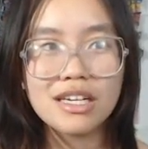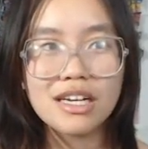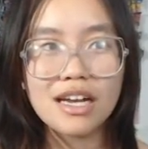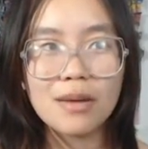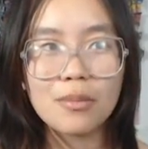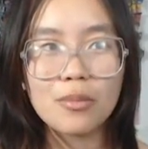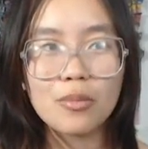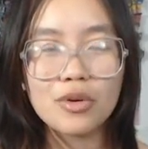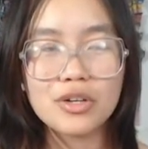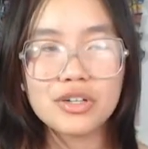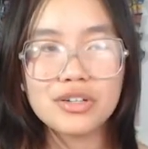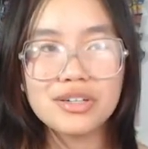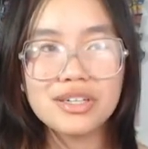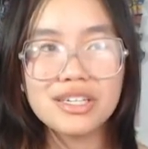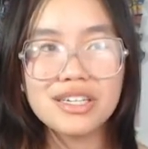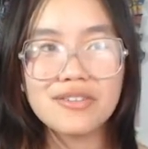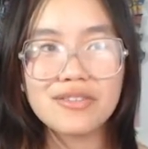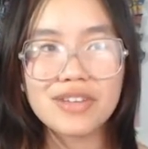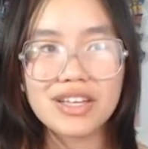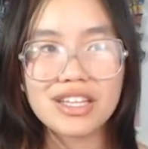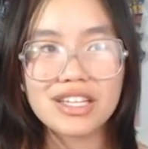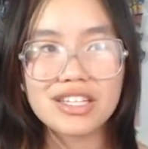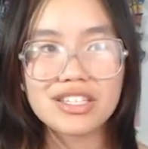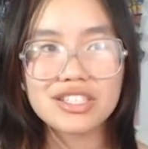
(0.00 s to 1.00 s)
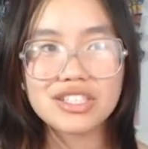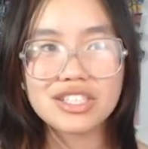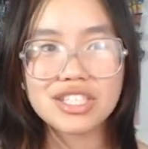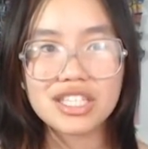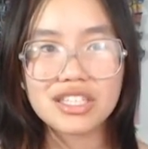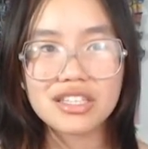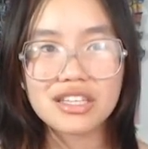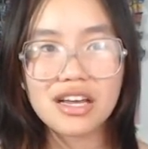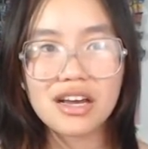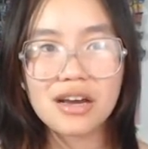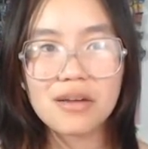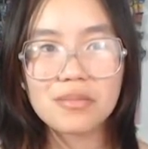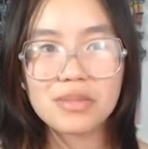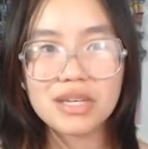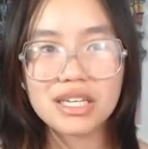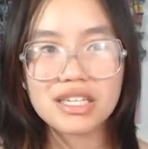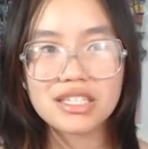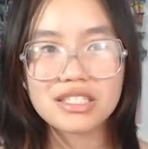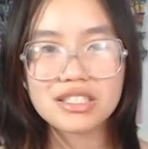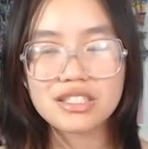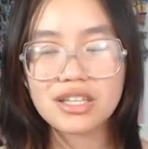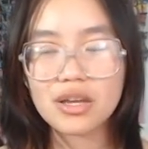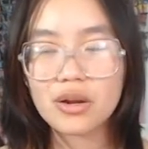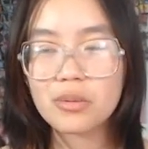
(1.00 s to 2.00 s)
and I'm wondering if like they just said that
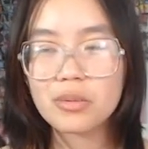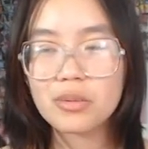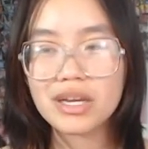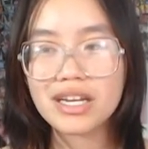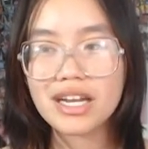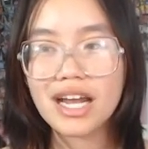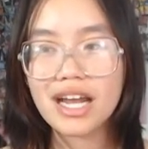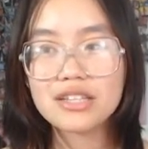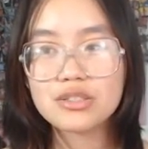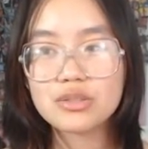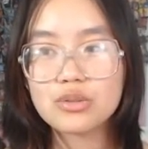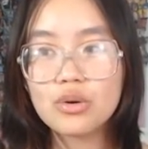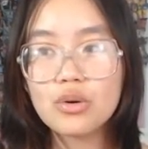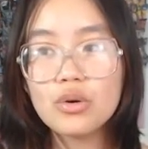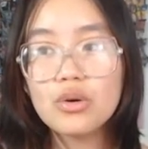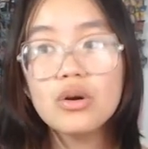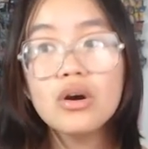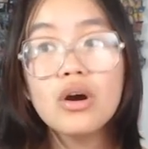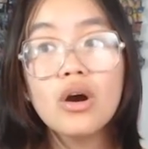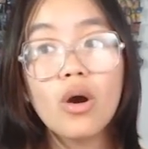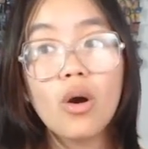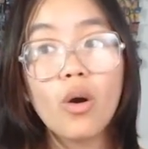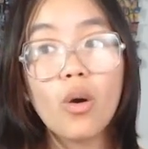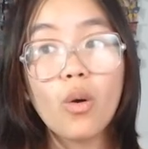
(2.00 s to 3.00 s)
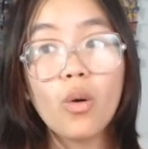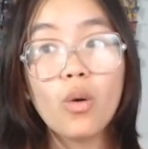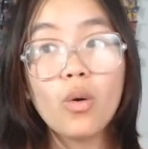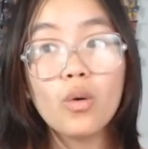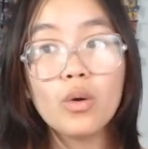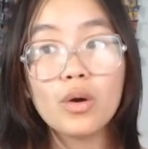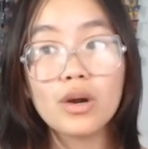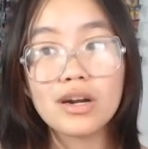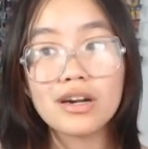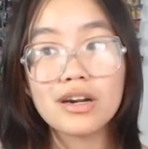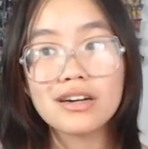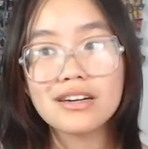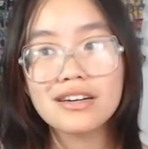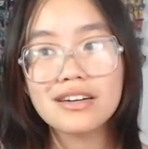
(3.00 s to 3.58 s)
because they're being an asshole, or